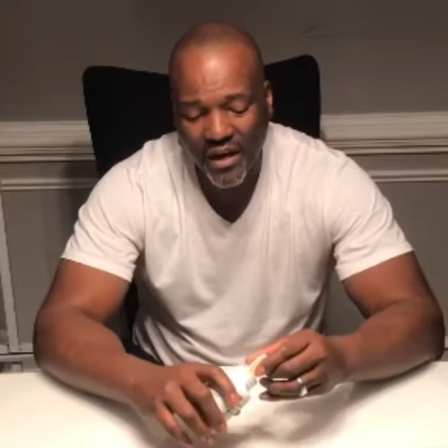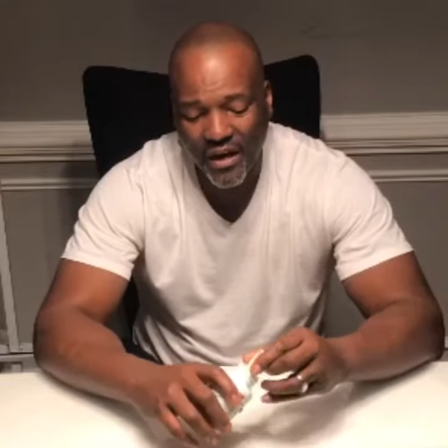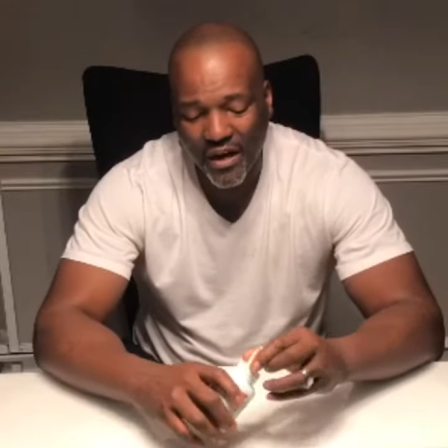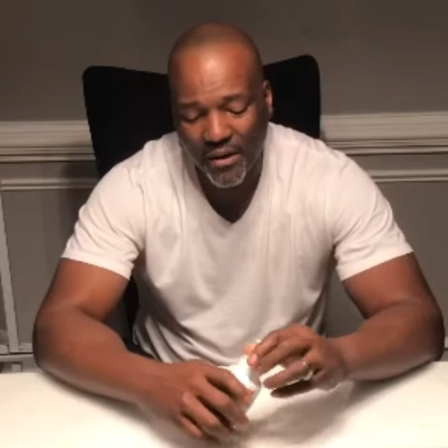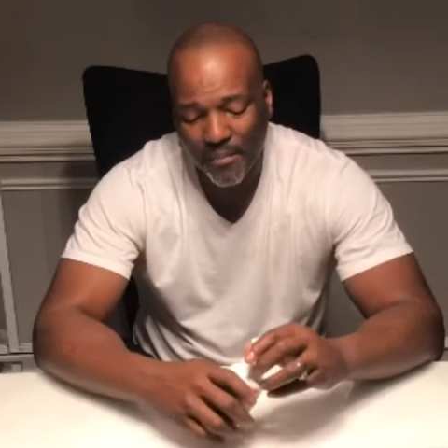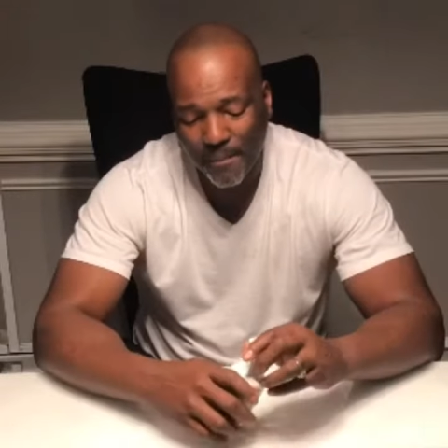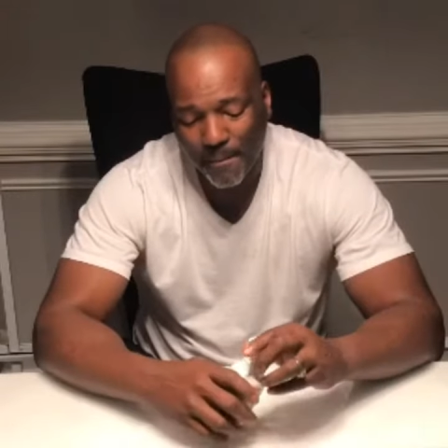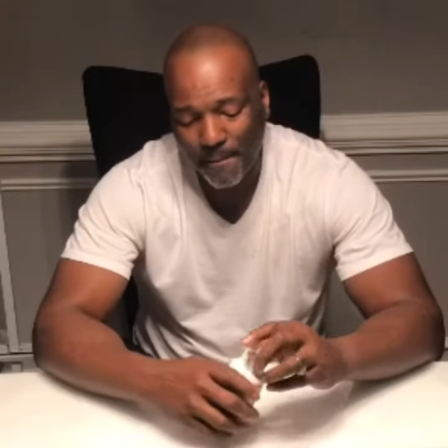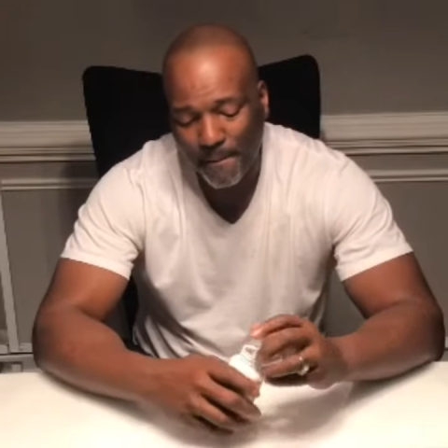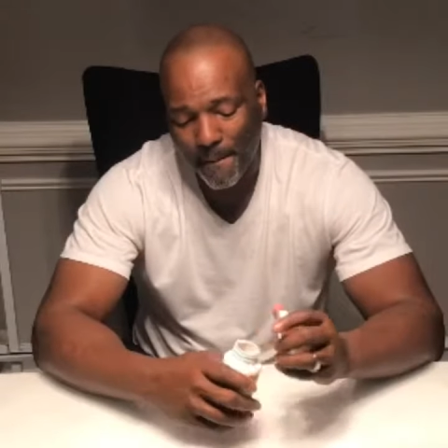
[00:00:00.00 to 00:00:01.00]
Um,
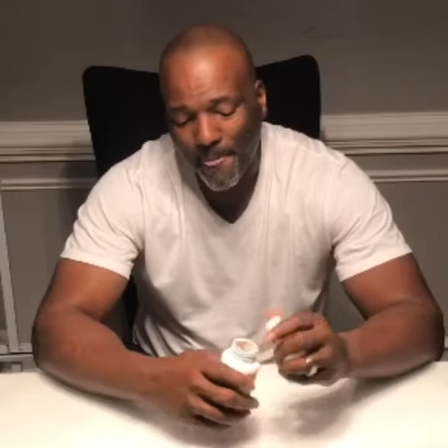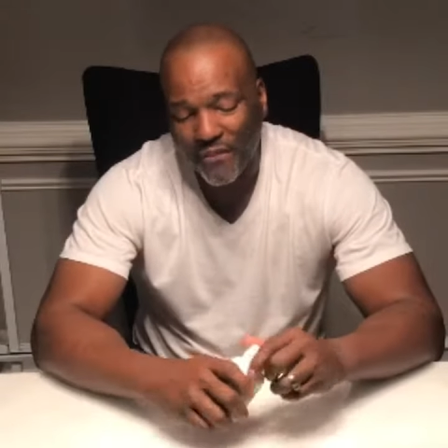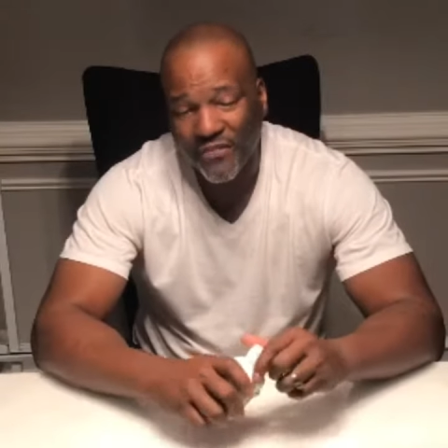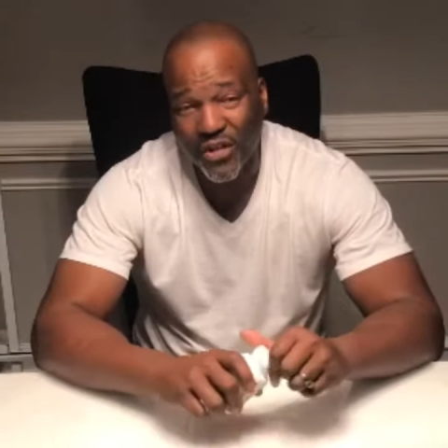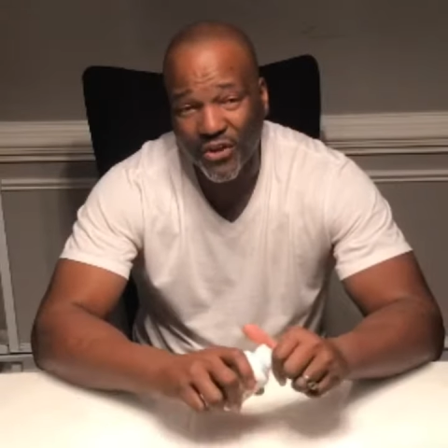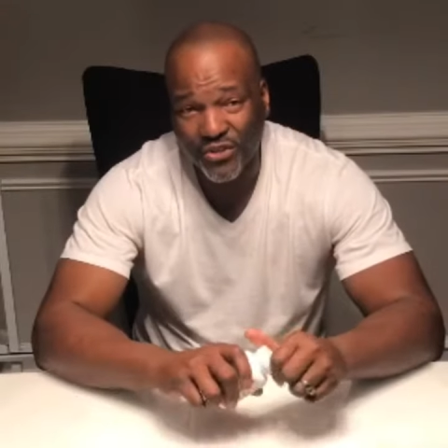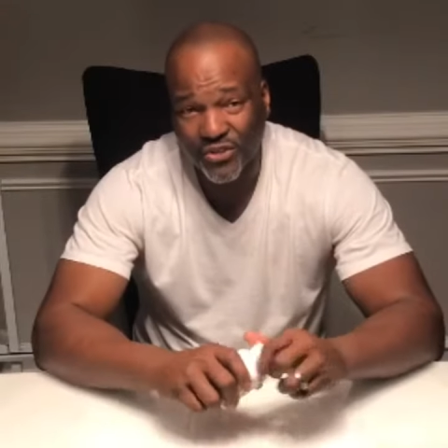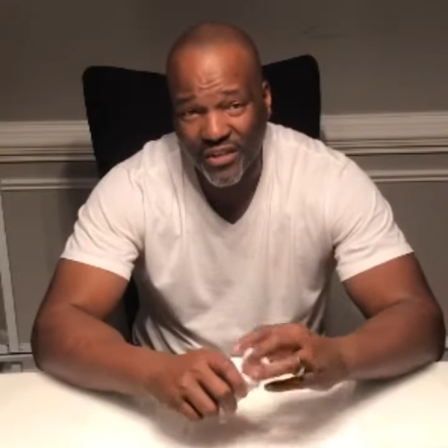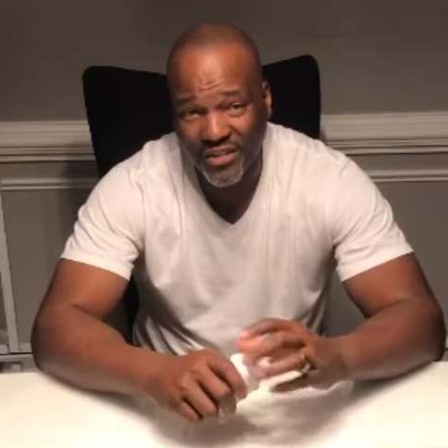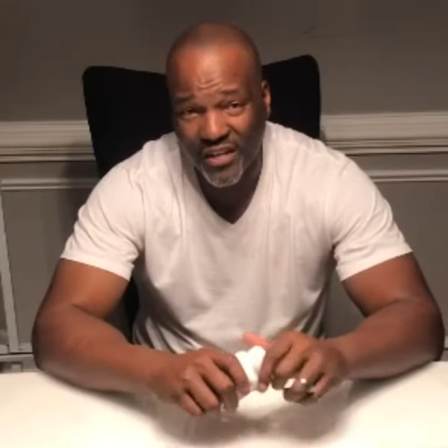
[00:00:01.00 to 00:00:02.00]
for those of
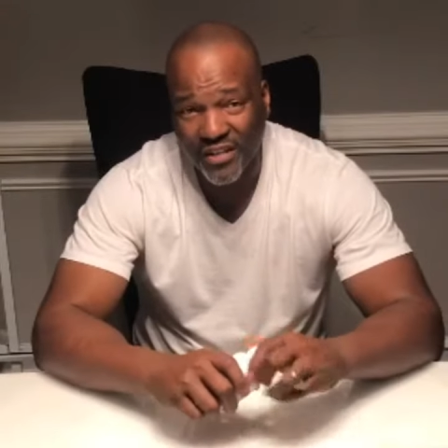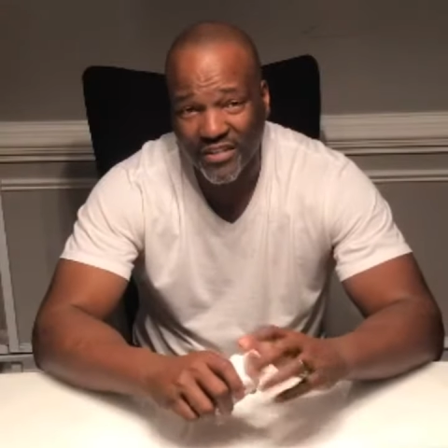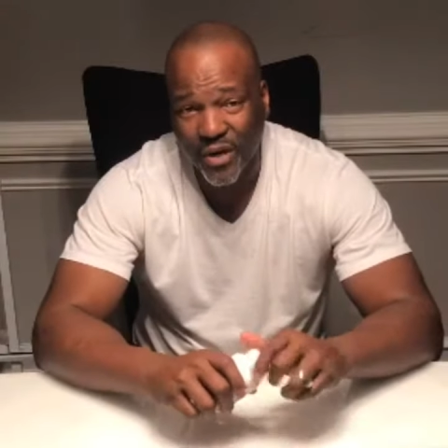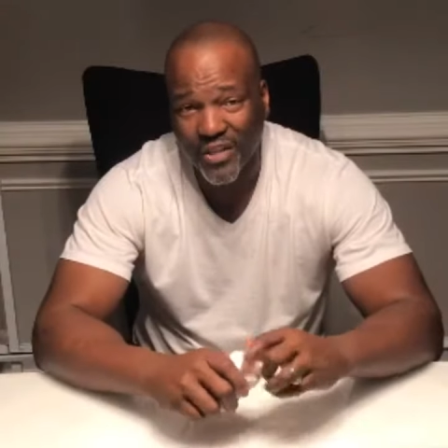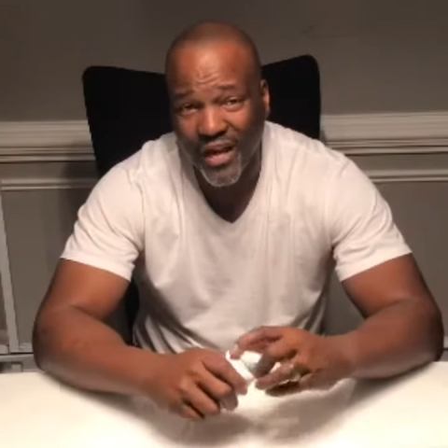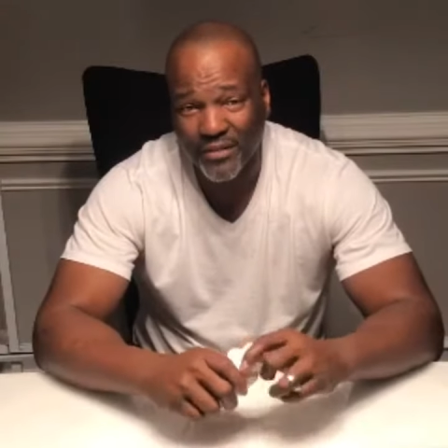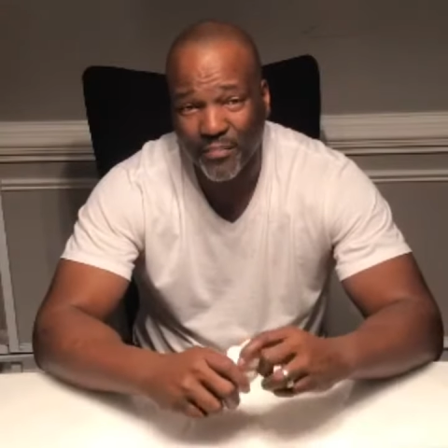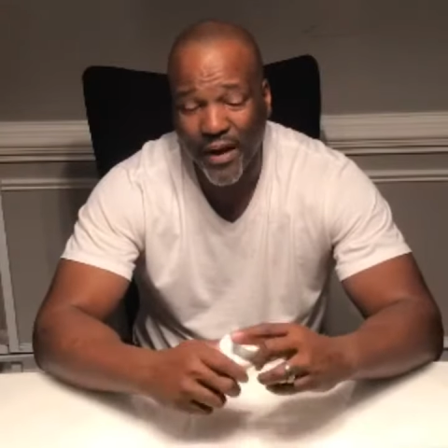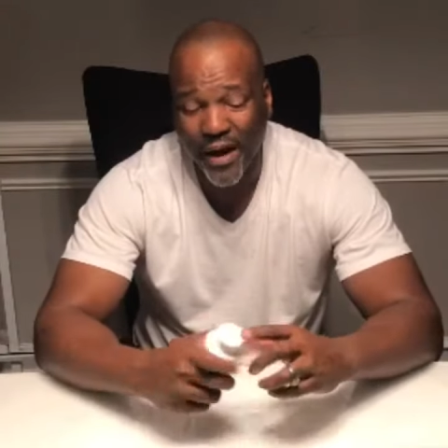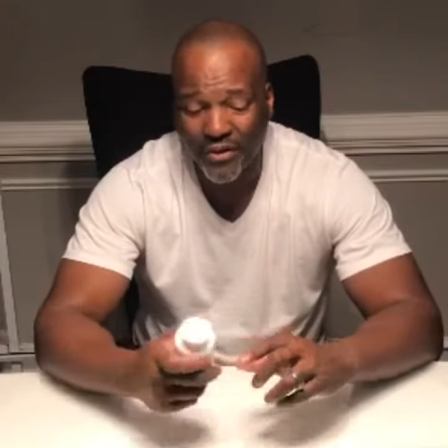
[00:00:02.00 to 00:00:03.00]
you that don't like
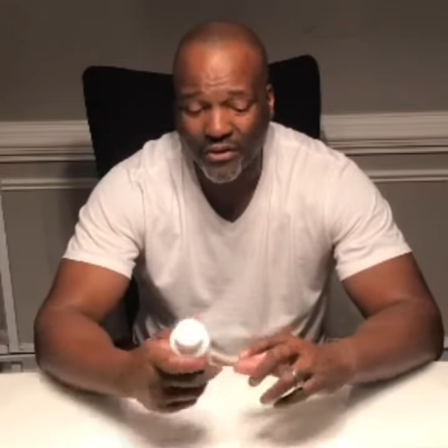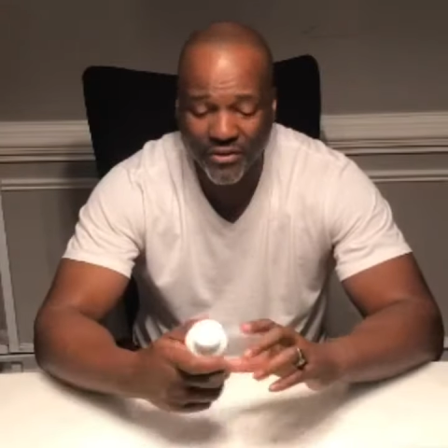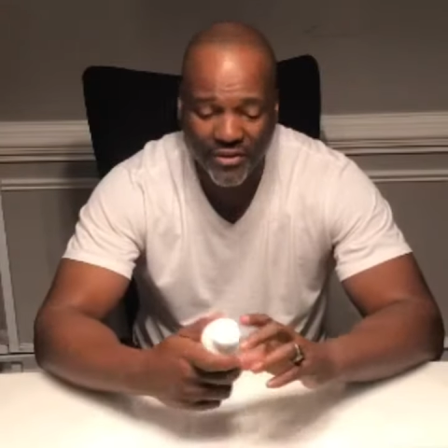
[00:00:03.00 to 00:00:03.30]
the powder,